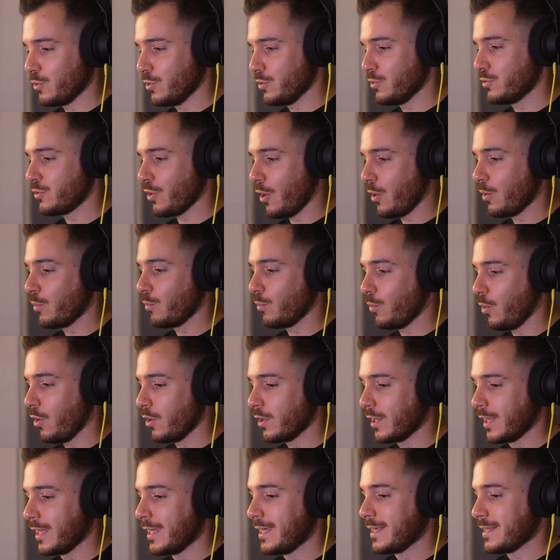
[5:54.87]
You don't
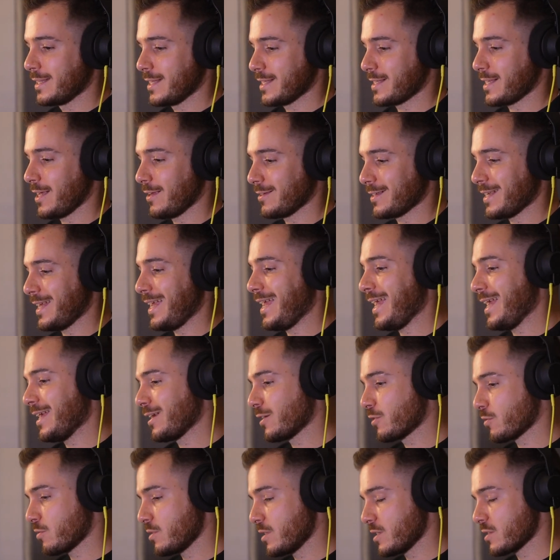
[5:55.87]
want the sound to
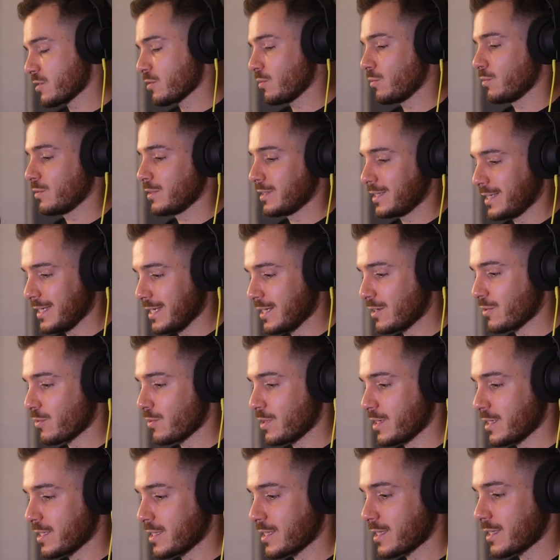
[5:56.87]
increase or
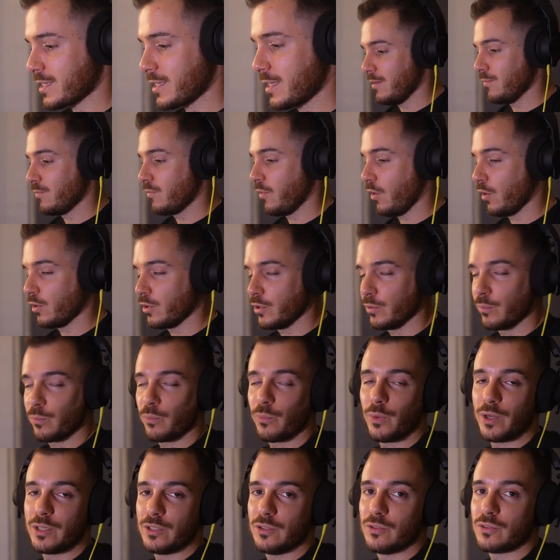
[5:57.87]
decrease in volume
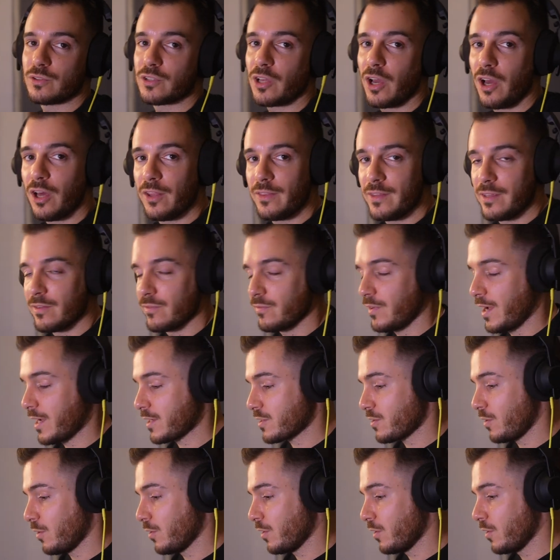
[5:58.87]
when you turn the
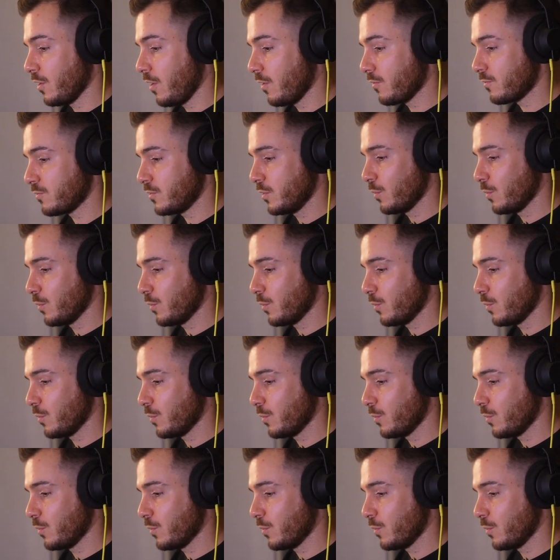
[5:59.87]
effects on and off.